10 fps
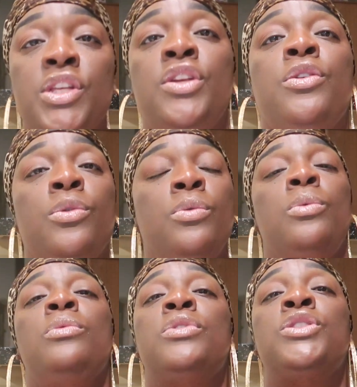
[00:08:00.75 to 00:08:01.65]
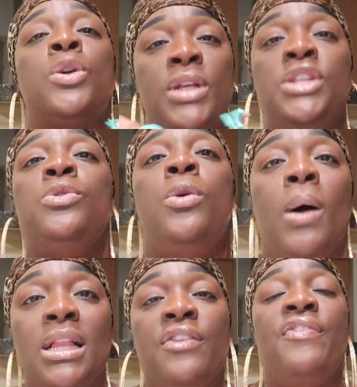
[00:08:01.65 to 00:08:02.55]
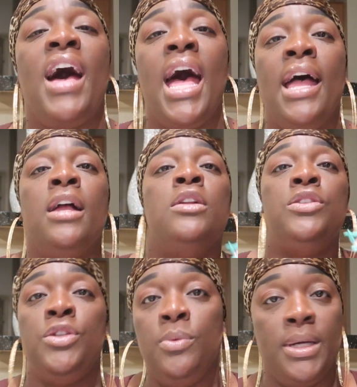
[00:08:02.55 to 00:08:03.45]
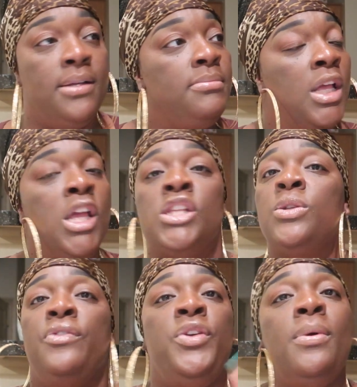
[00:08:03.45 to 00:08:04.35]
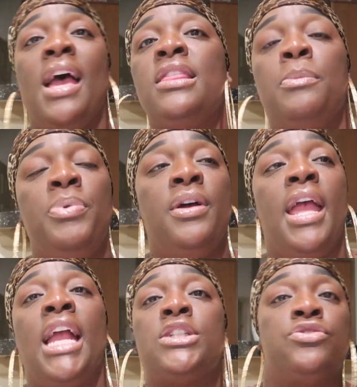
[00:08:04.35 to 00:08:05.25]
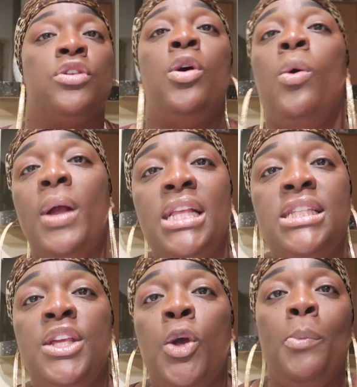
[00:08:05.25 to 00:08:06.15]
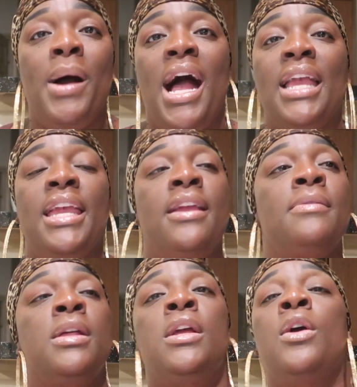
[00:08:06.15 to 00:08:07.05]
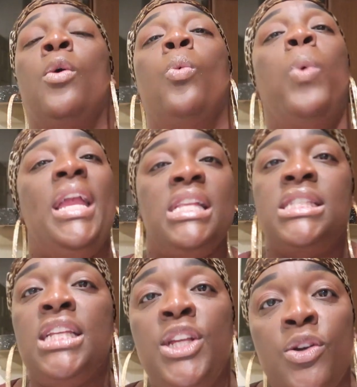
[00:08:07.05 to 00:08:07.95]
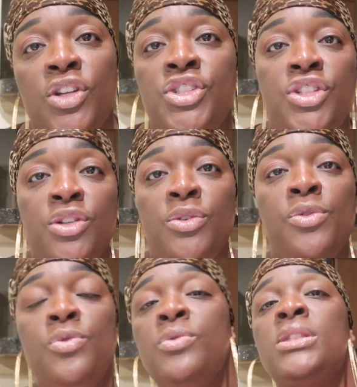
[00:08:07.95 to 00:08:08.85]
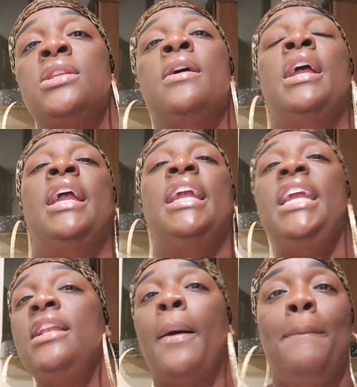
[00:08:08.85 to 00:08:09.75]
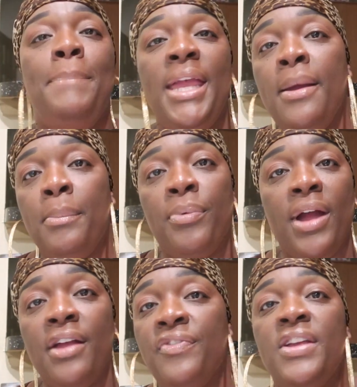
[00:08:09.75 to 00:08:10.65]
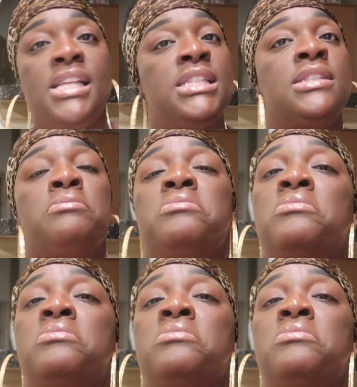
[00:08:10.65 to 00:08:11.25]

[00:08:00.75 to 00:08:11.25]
to do so that you qualify, do it. So if you have to put extra coins in your pocket, weights in your shoes, eat a big breakfast,